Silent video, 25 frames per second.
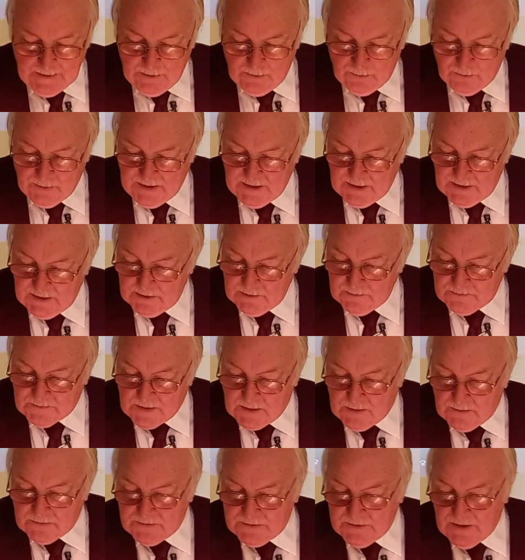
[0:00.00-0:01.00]
Well,
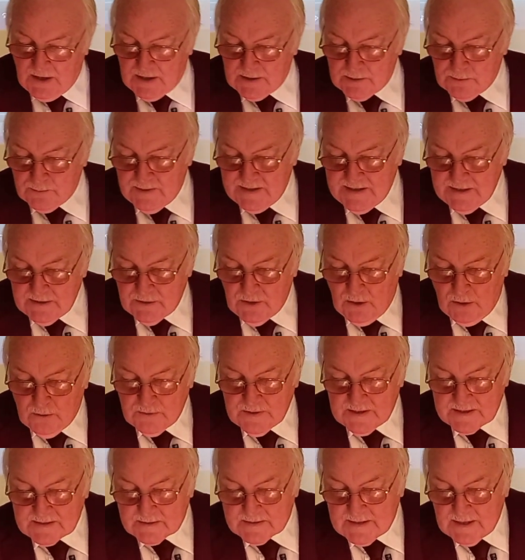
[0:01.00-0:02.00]
now that we know
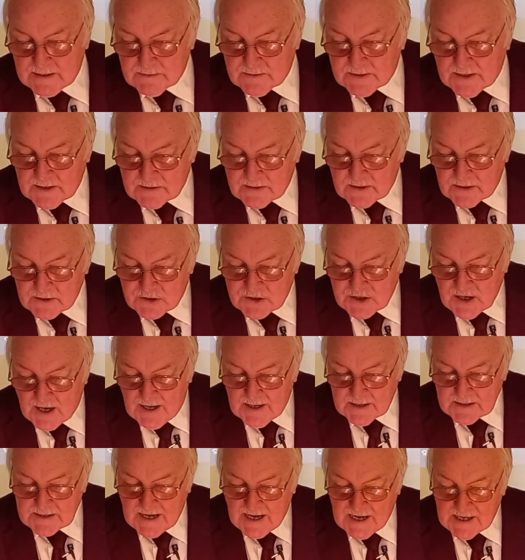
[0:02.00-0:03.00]
that the
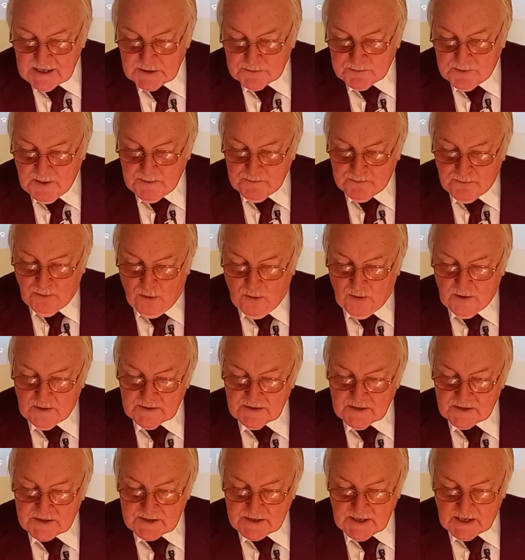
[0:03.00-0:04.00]
child has been born,
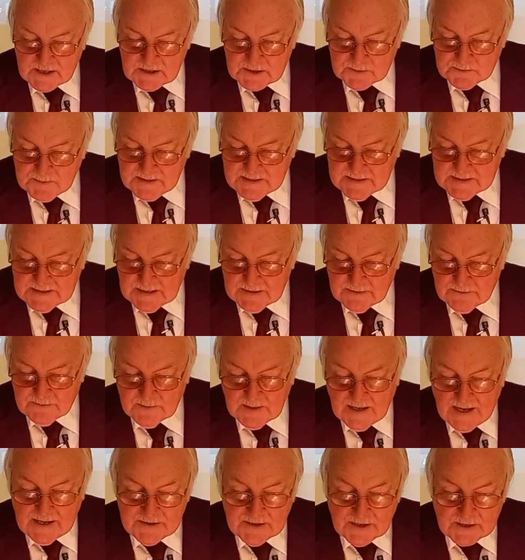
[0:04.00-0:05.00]
the son's been given,
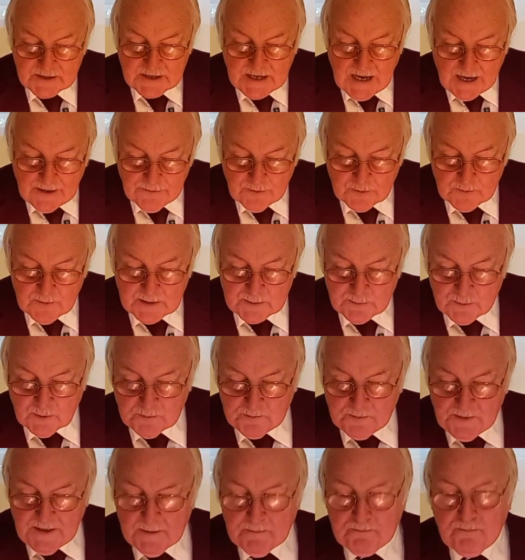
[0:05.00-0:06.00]
and the government would
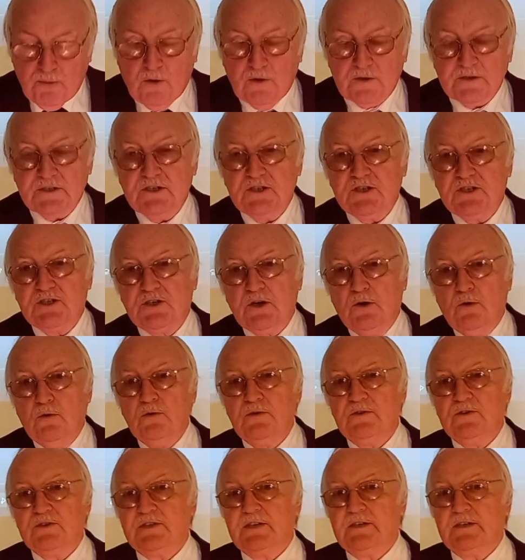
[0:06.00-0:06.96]
be upon his shoulders.